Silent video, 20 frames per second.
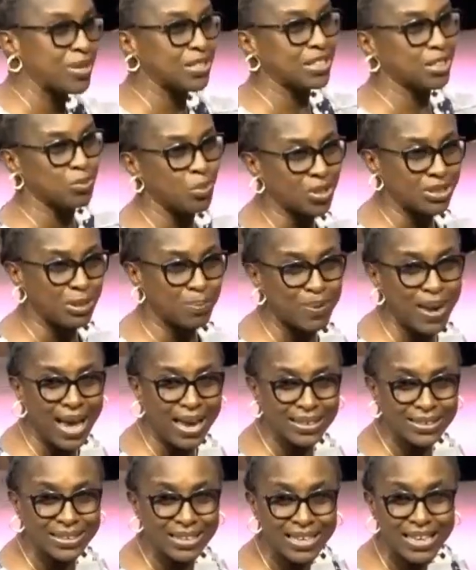peace is
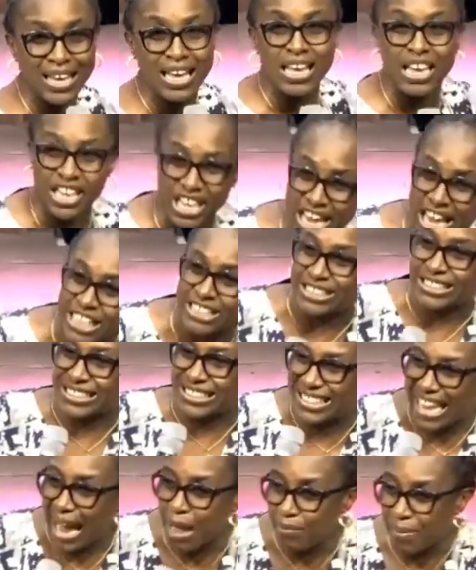multiplied.
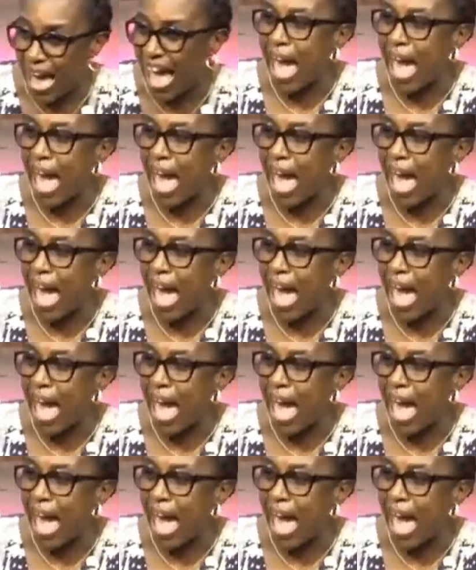Each time,